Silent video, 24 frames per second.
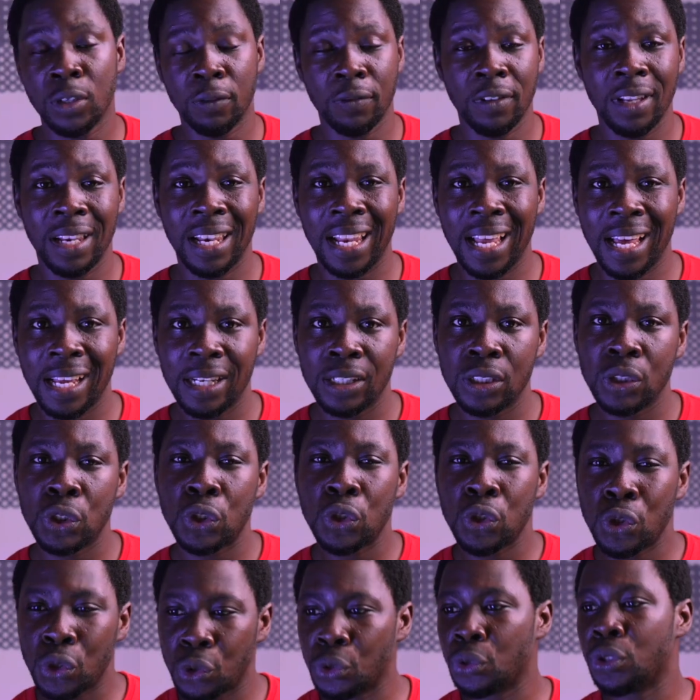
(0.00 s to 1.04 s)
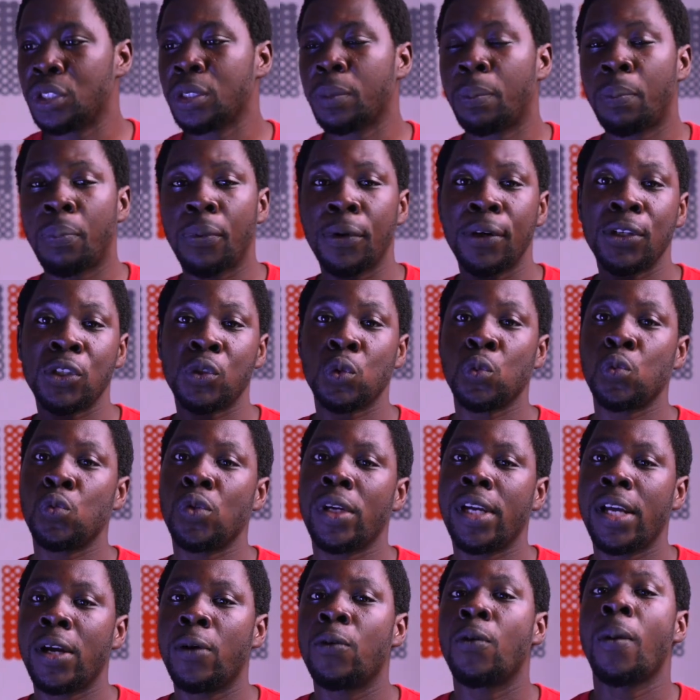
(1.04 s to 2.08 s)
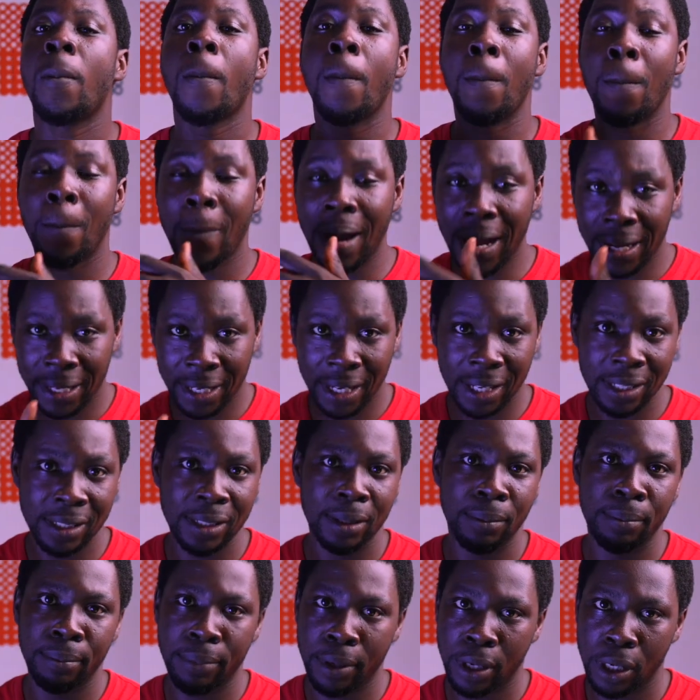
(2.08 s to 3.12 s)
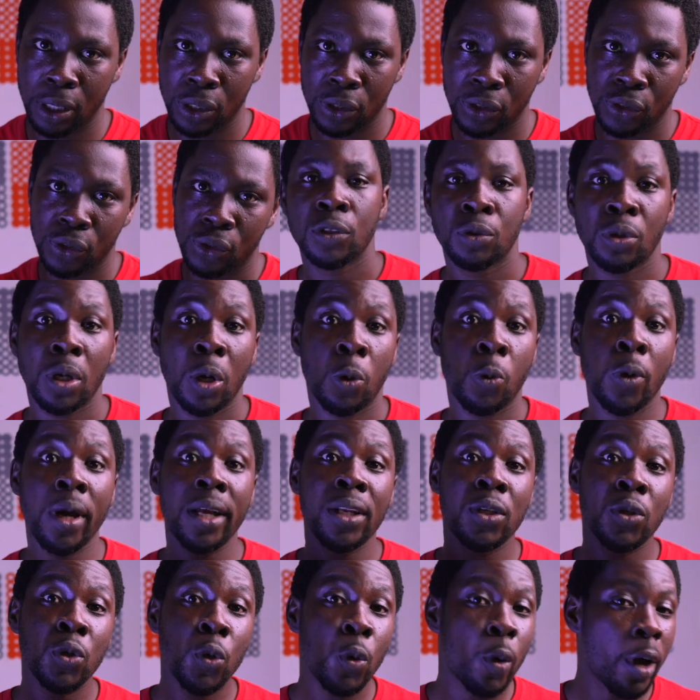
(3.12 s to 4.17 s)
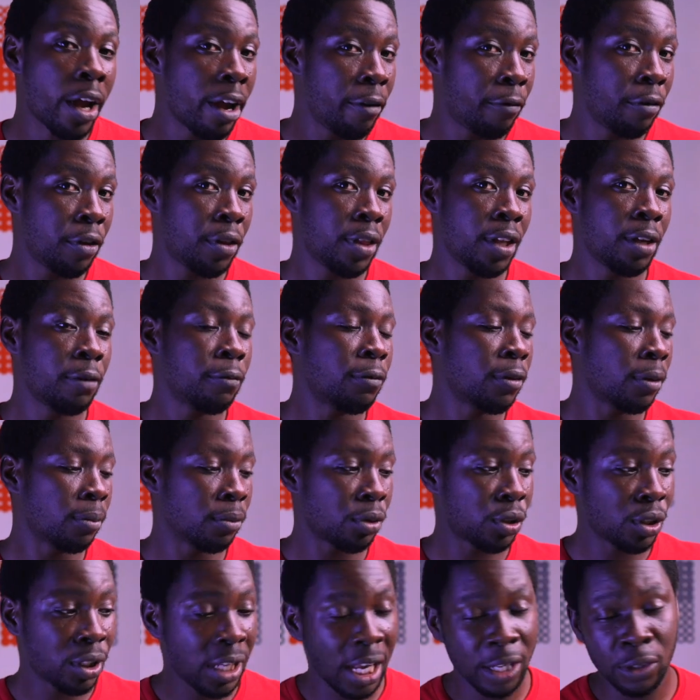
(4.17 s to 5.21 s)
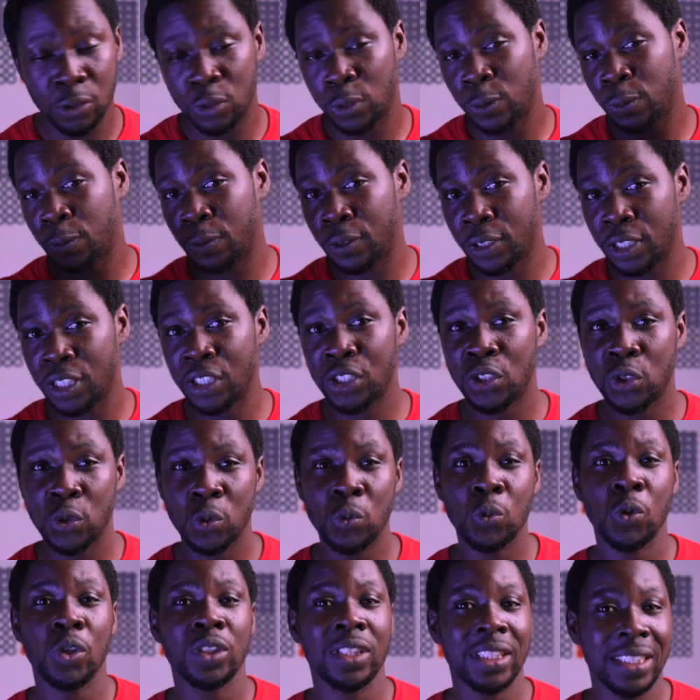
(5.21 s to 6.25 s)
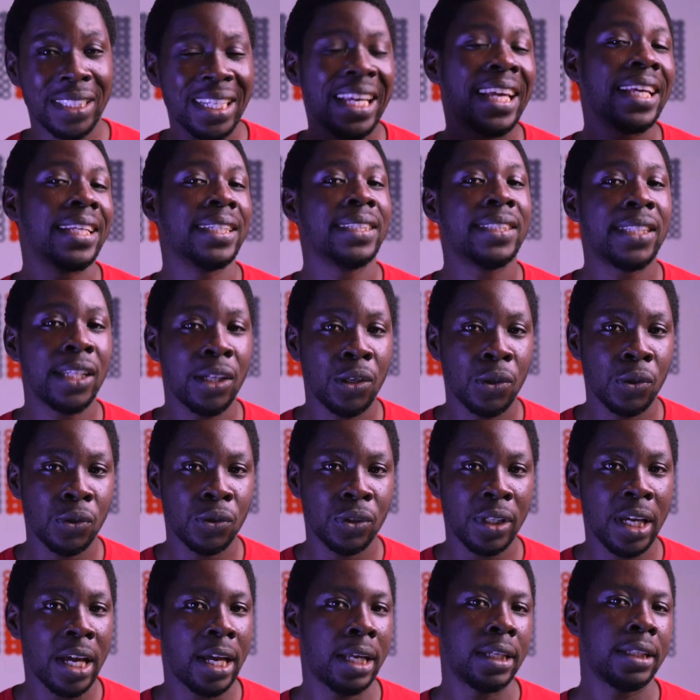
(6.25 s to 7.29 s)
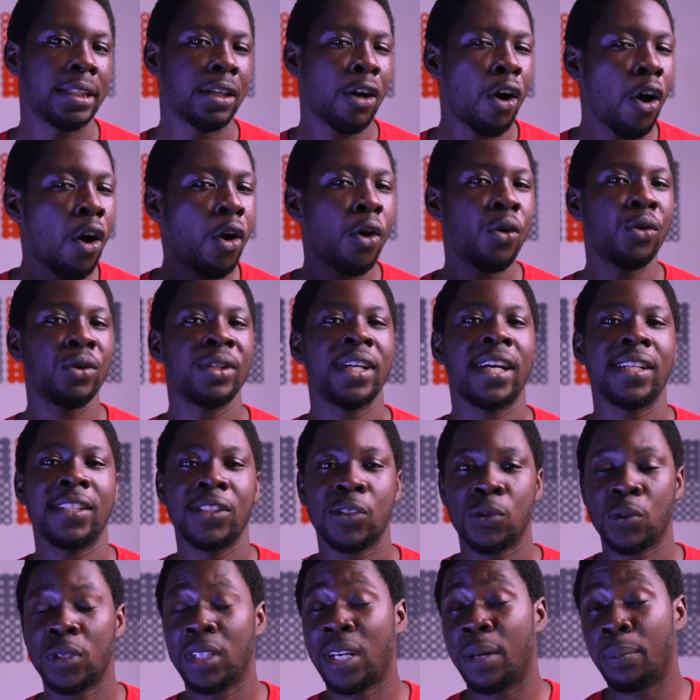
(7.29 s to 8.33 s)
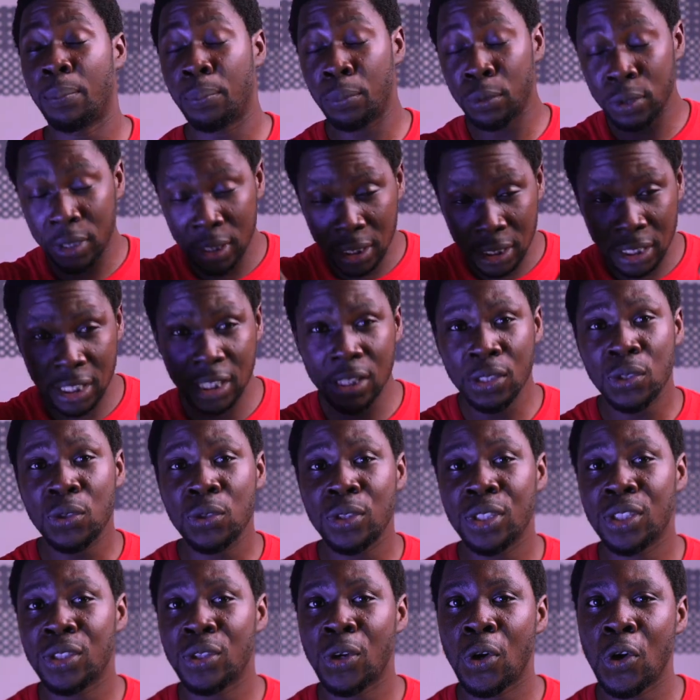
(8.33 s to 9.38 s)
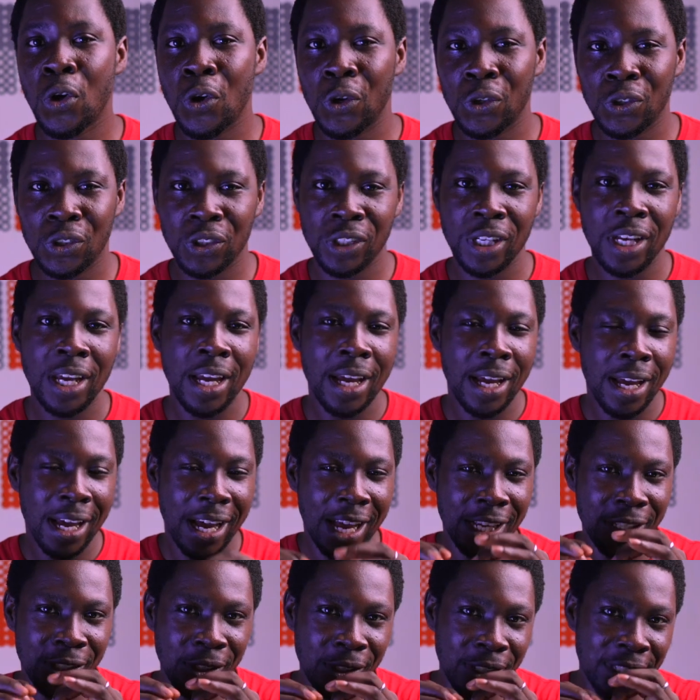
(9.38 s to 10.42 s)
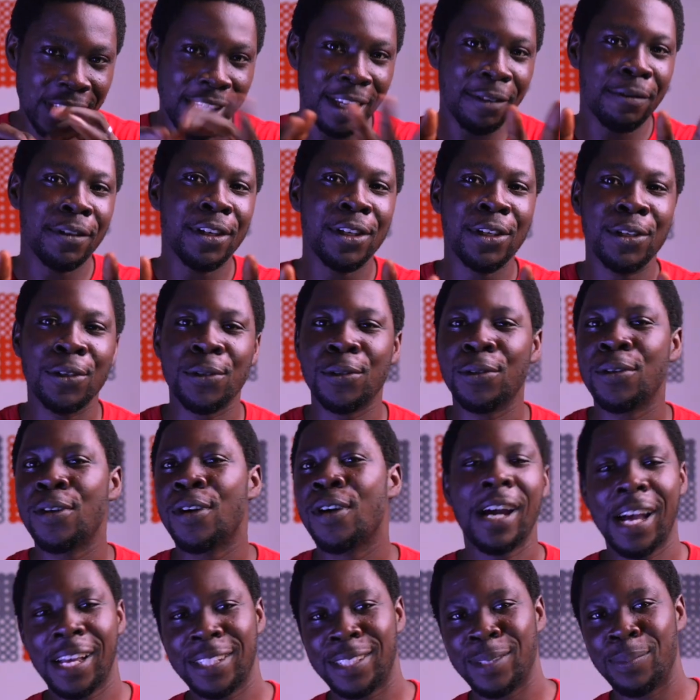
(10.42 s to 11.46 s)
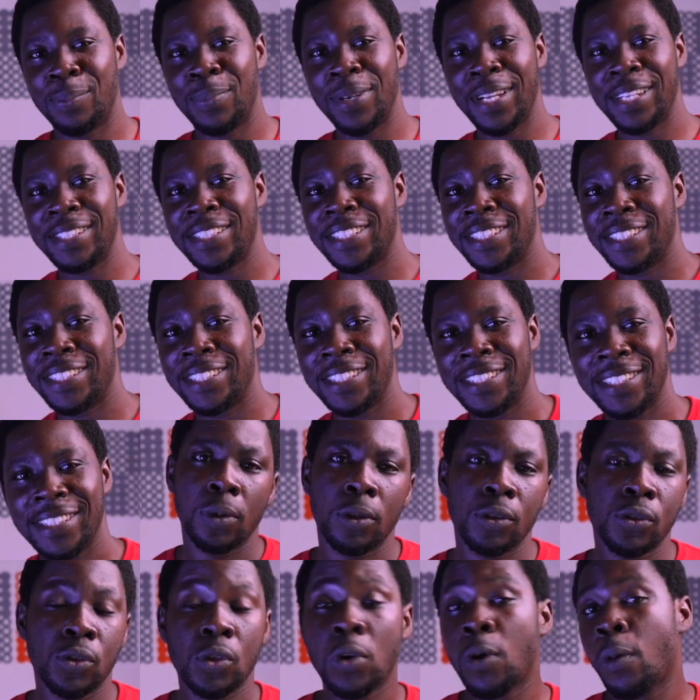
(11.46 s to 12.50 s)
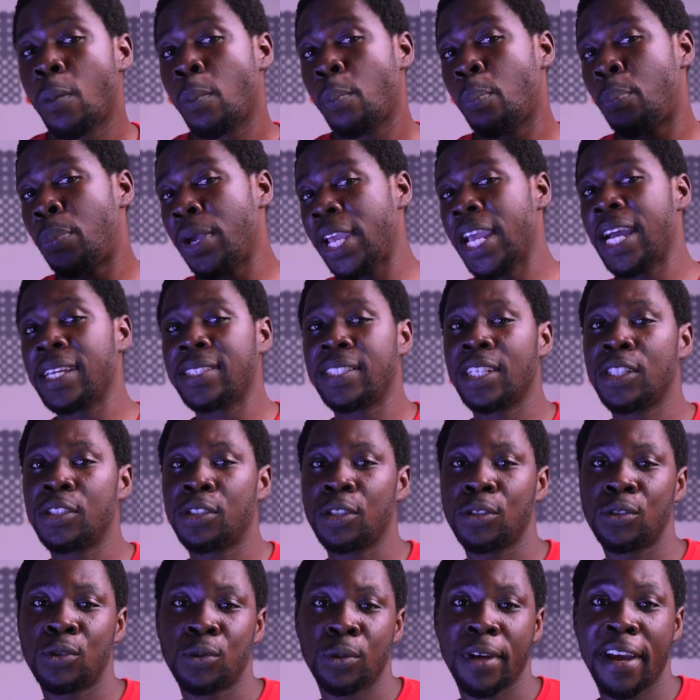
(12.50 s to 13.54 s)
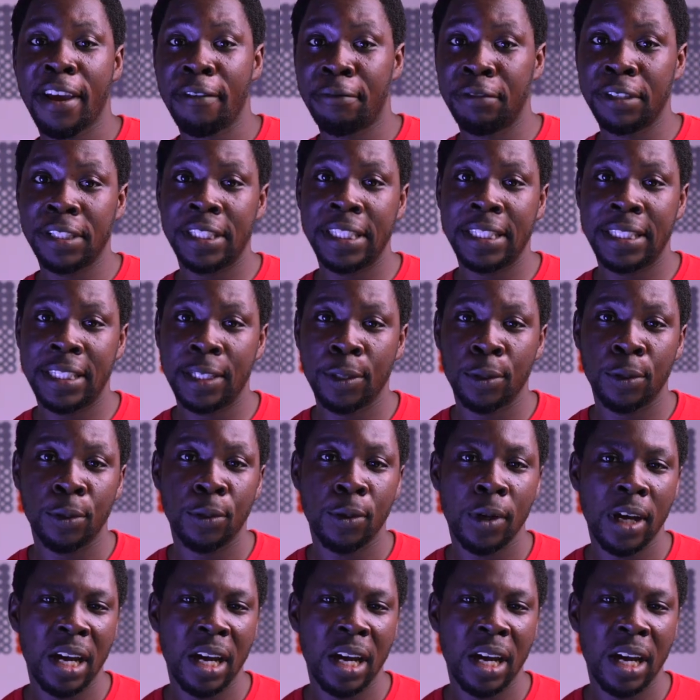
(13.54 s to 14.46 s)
of the land, to the point where we market the birds. So I quite know everything from start to finish, what it entails. And all that is what I'm putting into this course and just giving you as a blessing. So pay attention to every detail